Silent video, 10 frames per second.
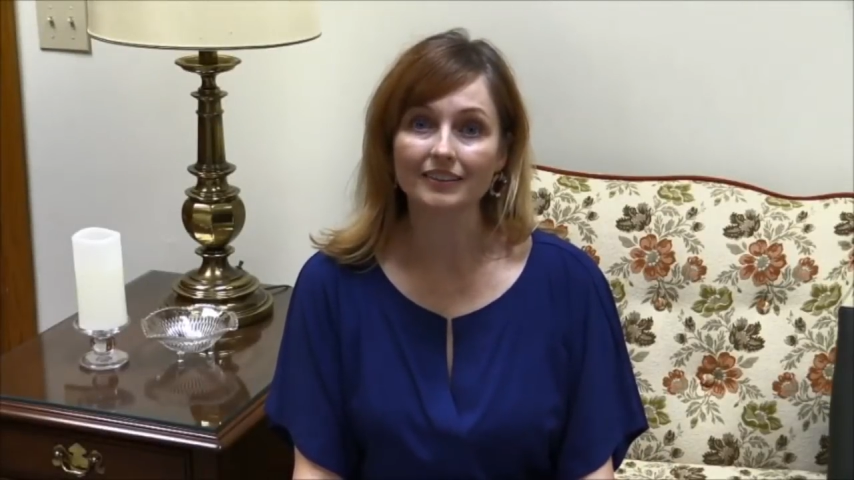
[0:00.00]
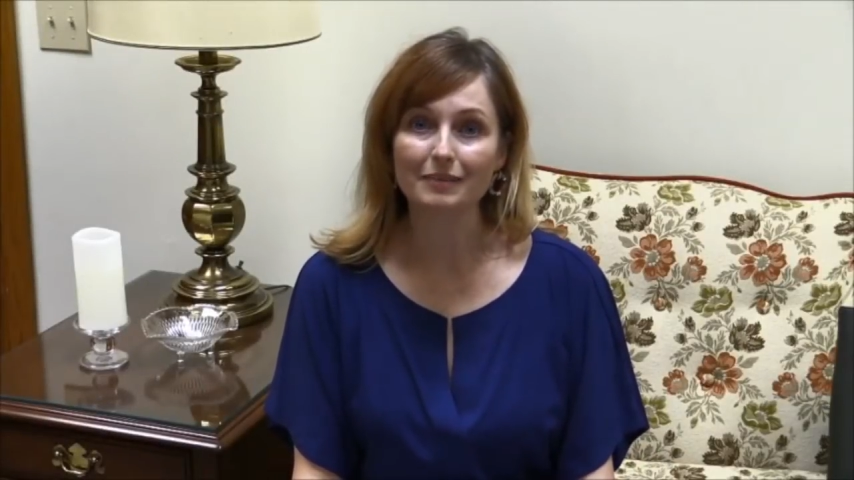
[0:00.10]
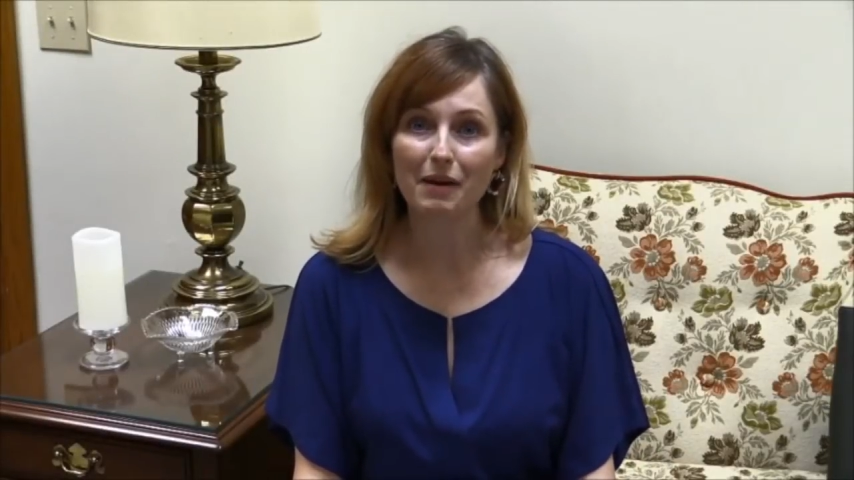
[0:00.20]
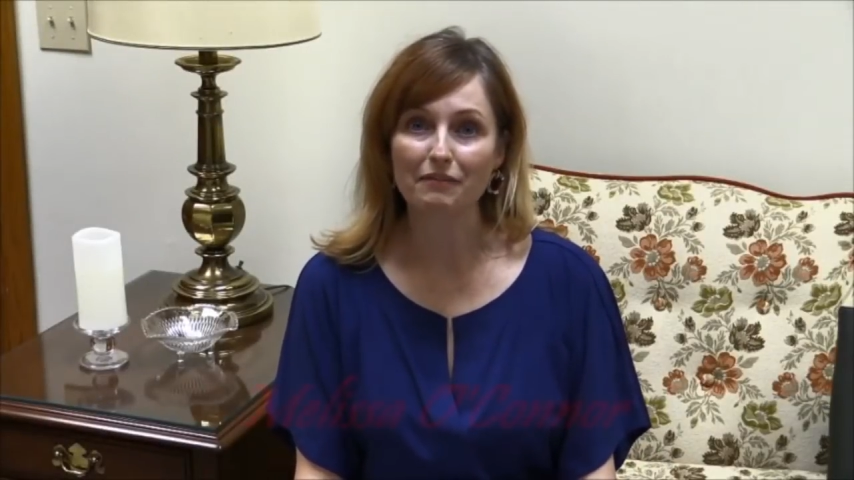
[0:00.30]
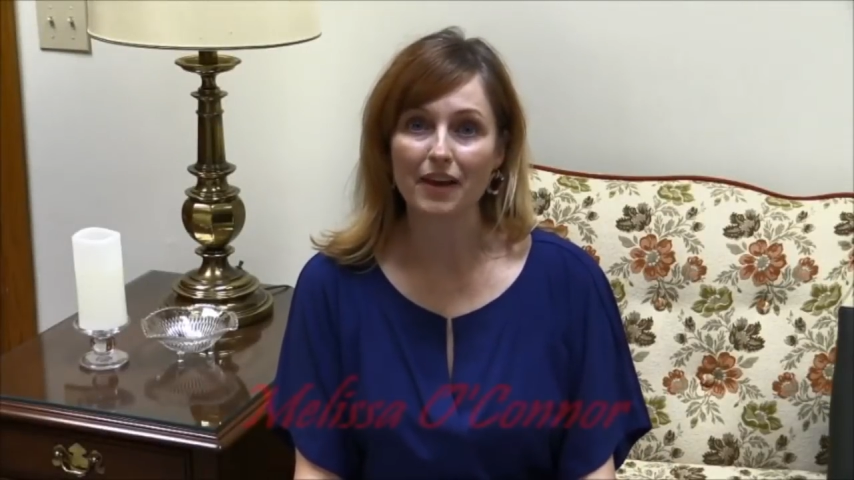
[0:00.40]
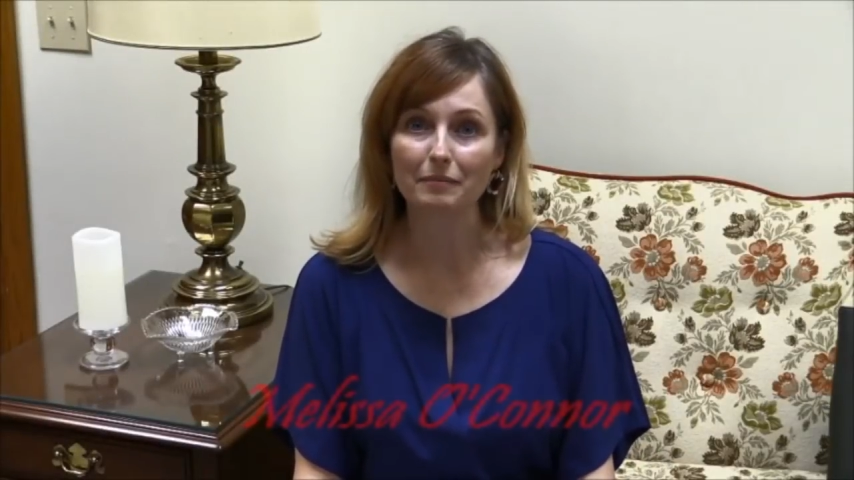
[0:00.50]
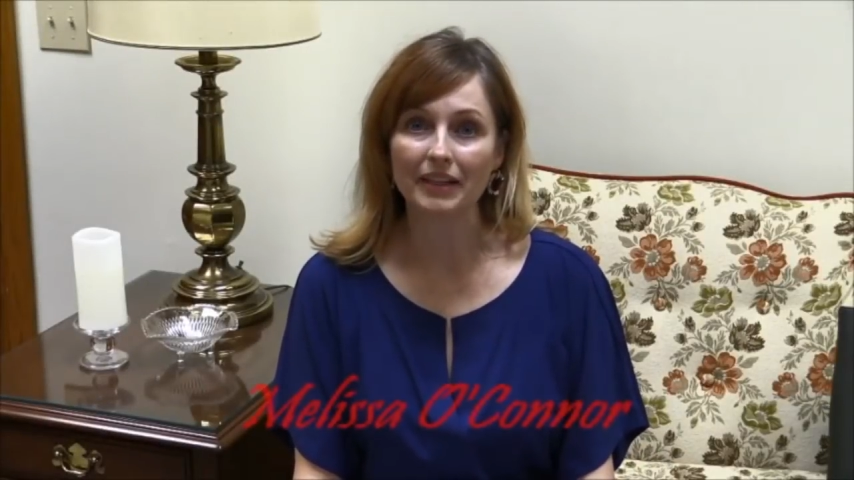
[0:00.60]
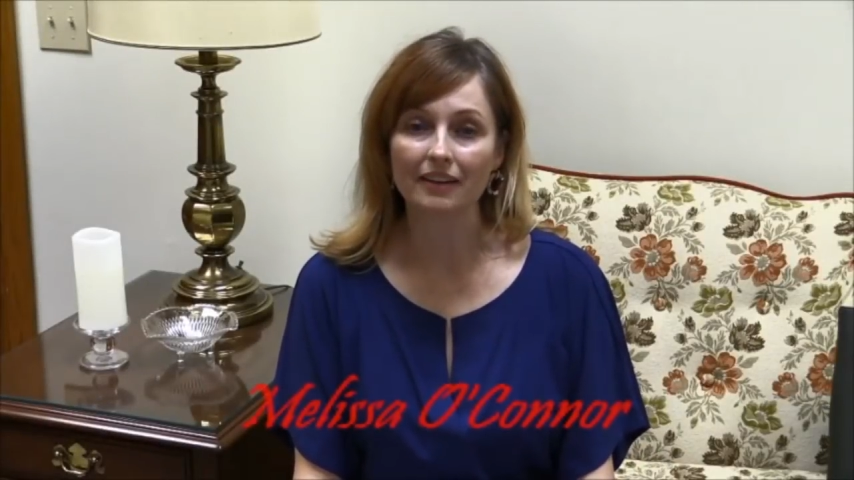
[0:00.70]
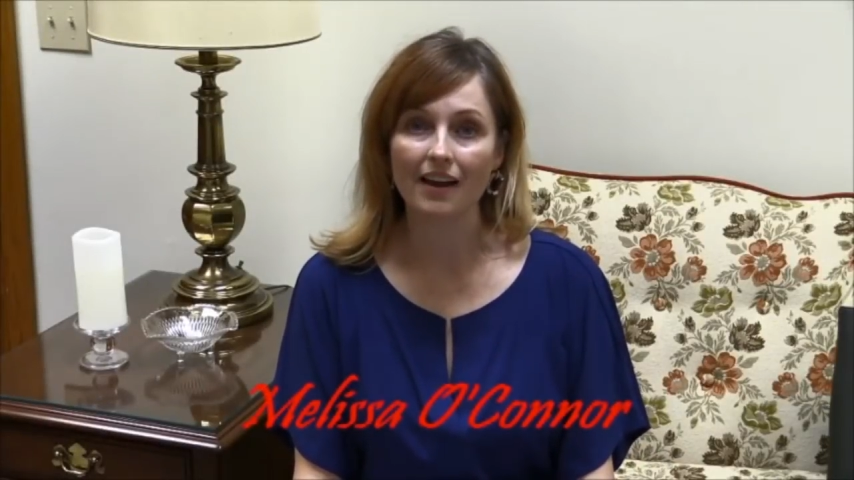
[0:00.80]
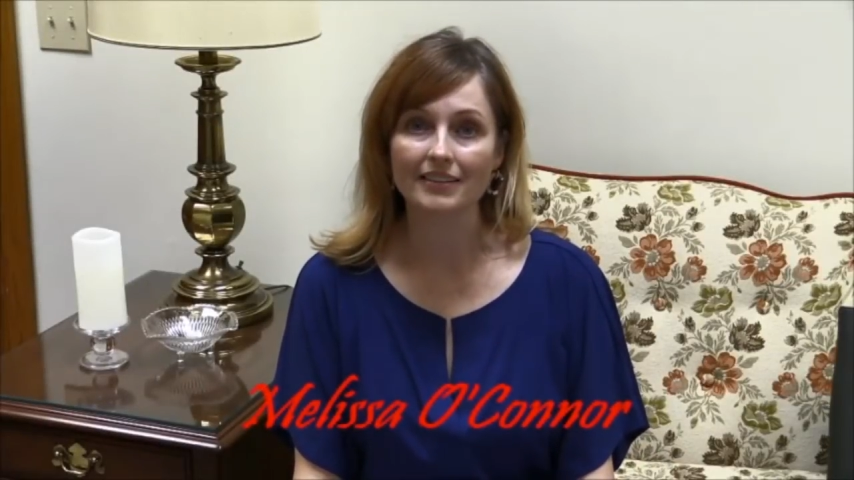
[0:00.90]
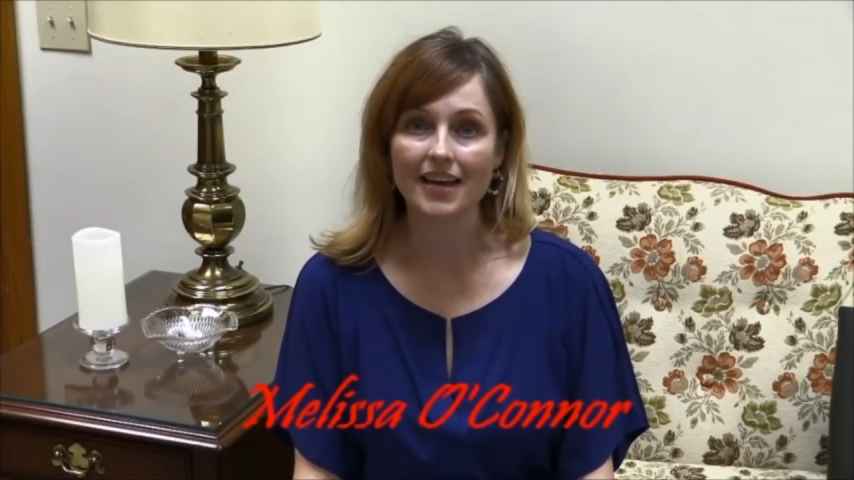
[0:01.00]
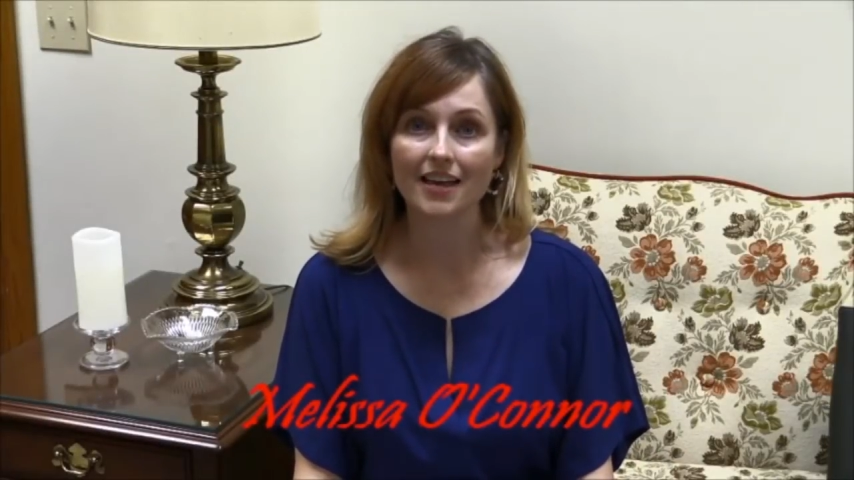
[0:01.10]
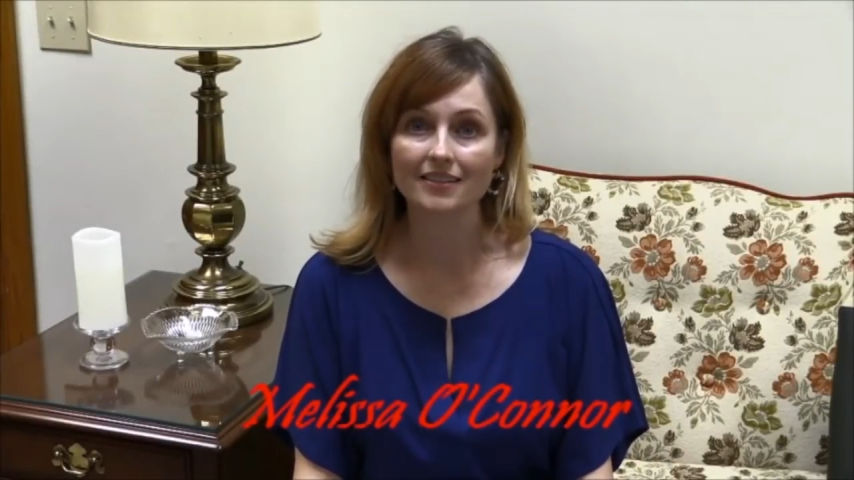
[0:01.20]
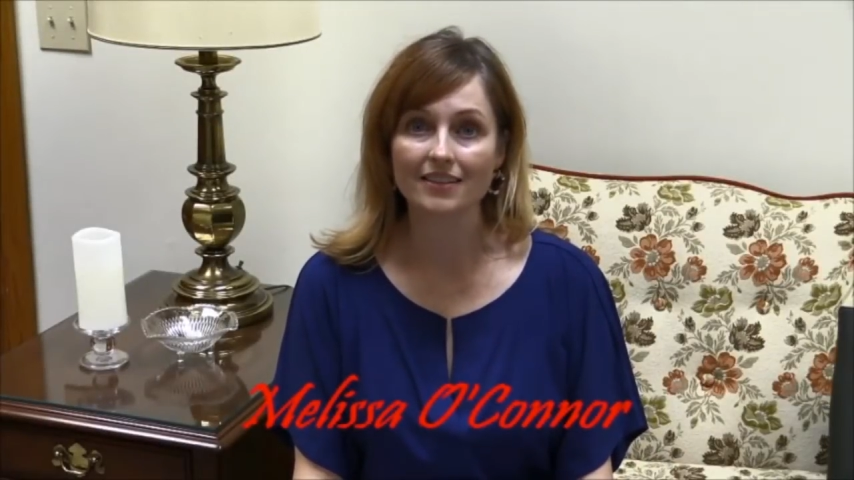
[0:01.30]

and my family and I attend